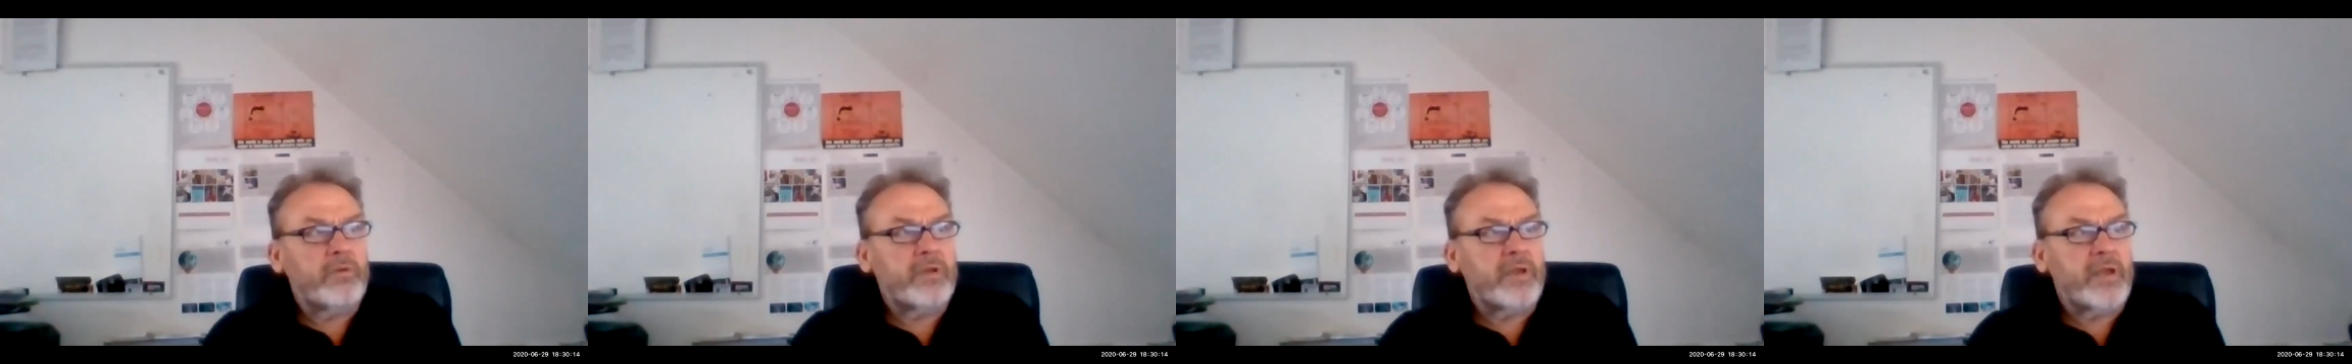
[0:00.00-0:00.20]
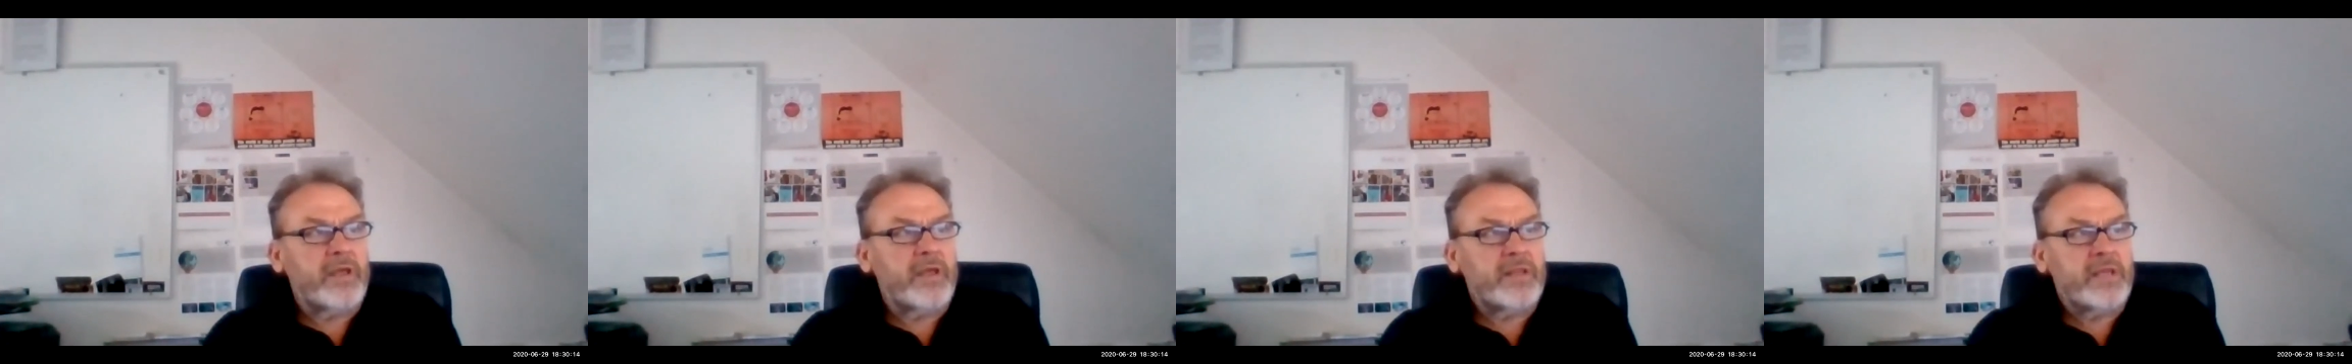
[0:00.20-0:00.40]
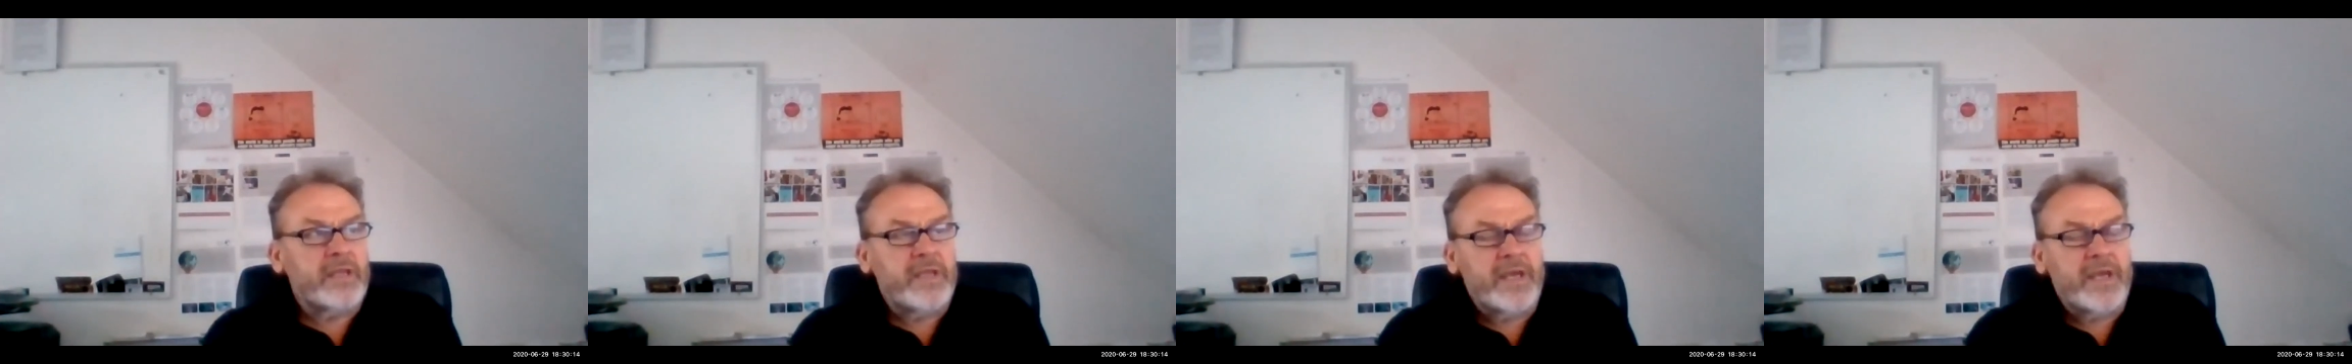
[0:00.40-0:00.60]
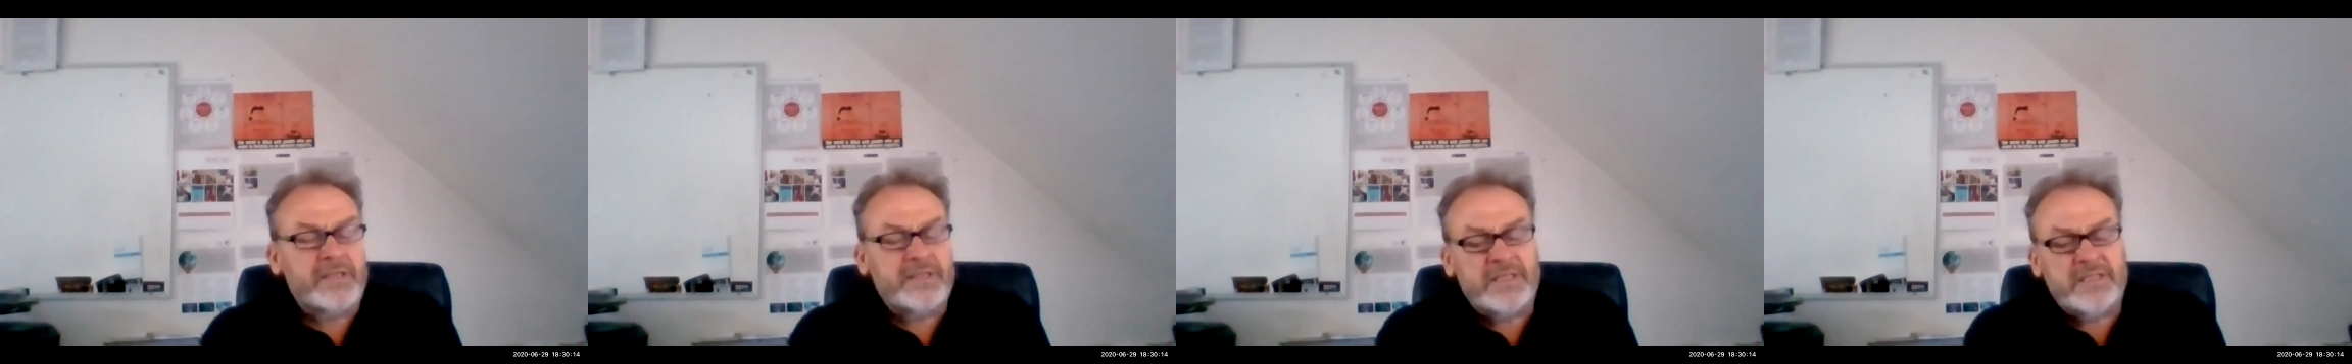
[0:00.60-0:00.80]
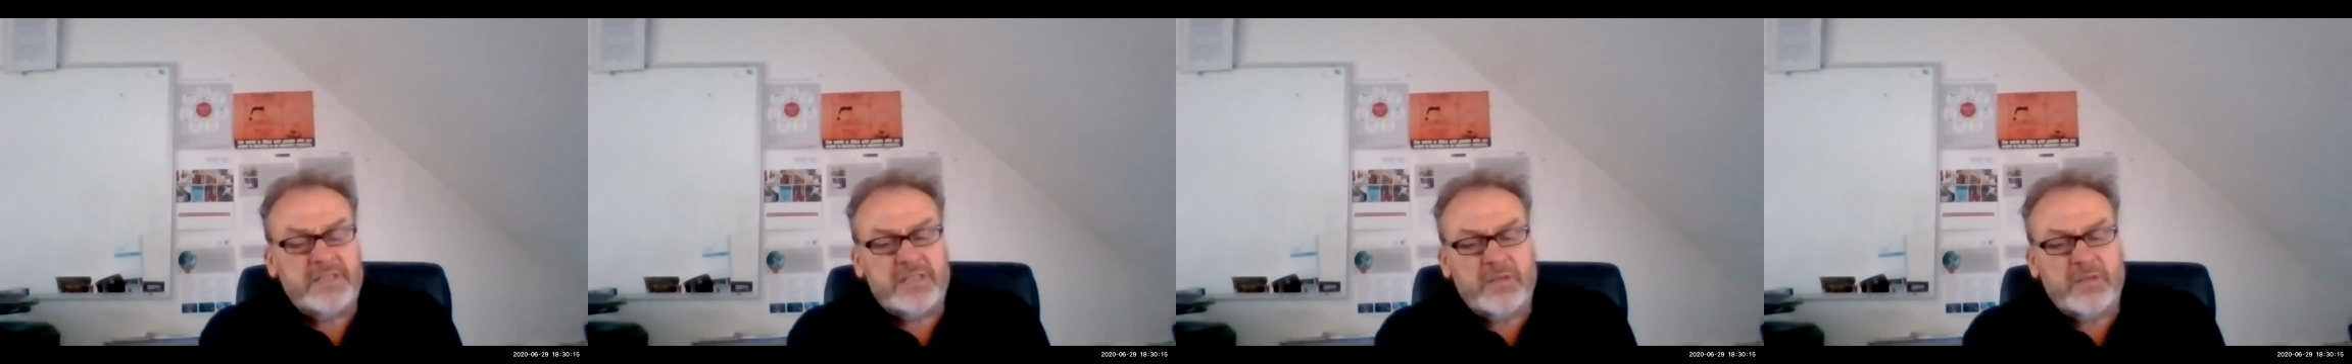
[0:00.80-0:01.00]
Can they get
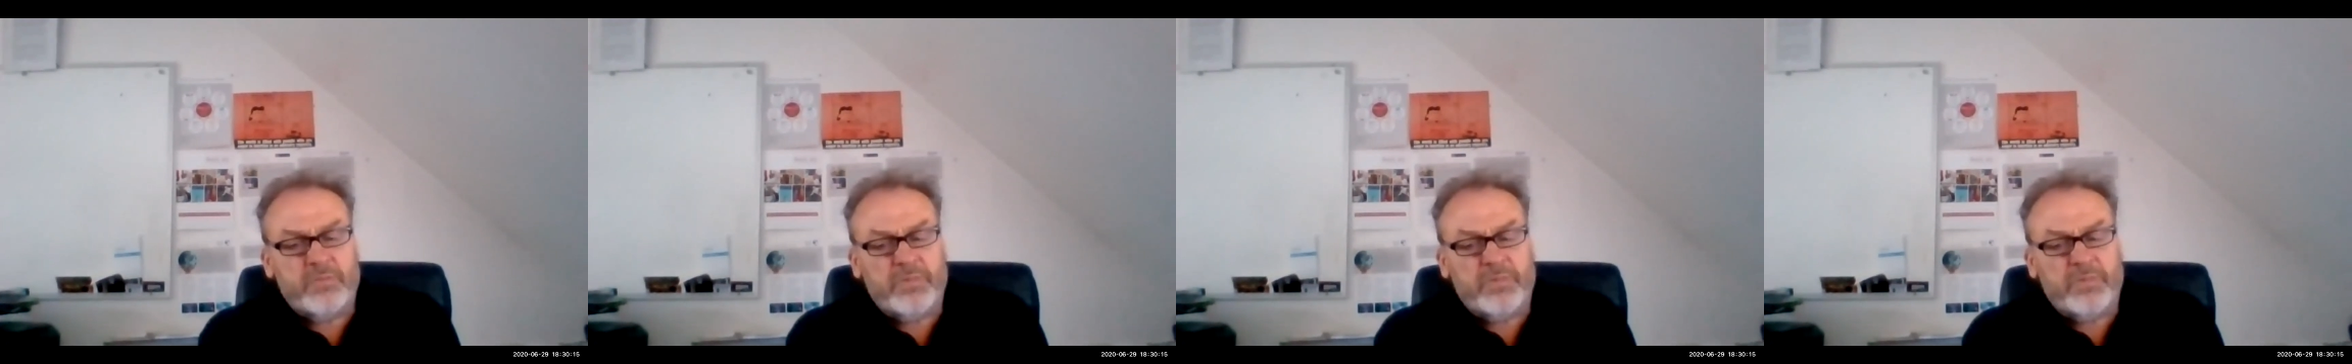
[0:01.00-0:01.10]
into the